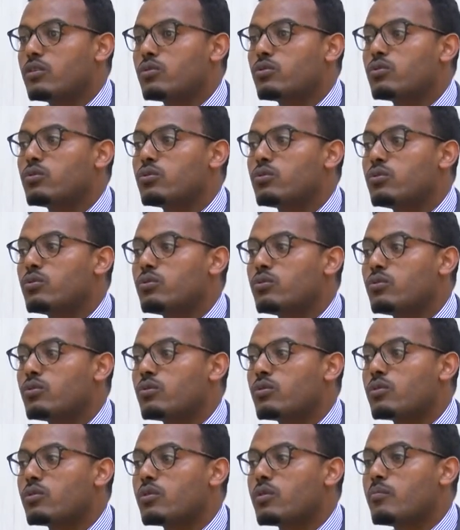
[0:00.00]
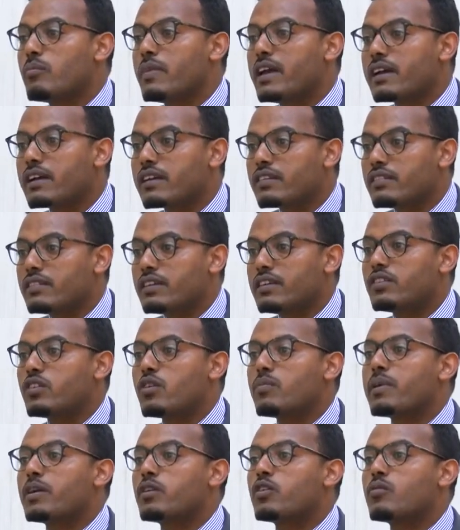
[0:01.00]
to make the
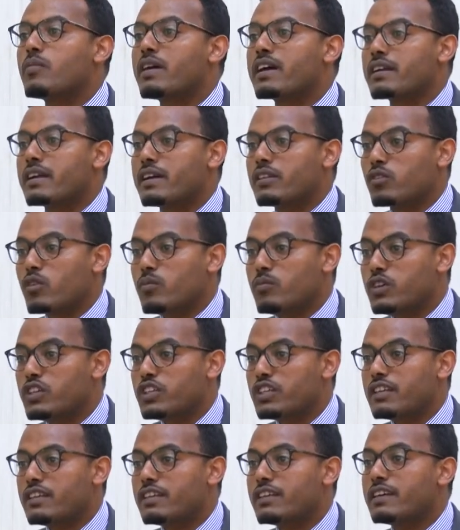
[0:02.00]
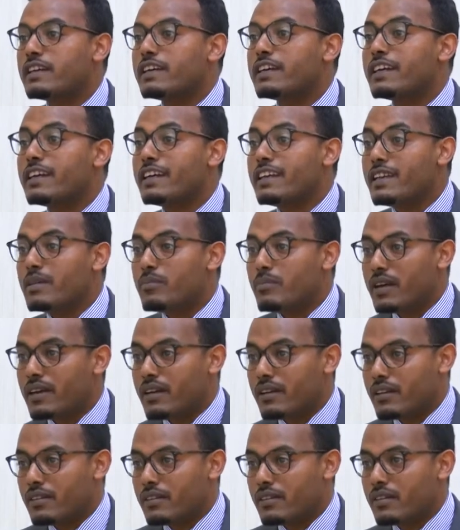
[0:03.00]
Ethiopian Human Rights Commission
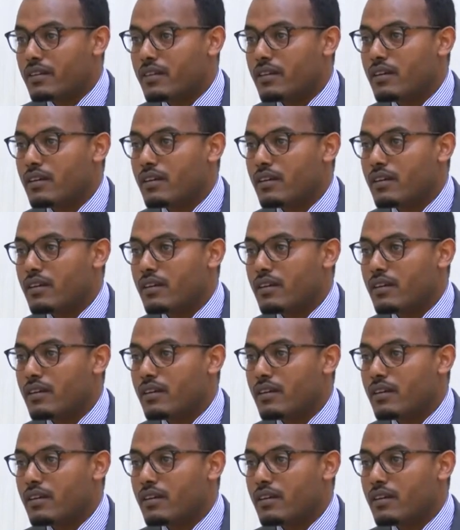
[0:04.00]
independent.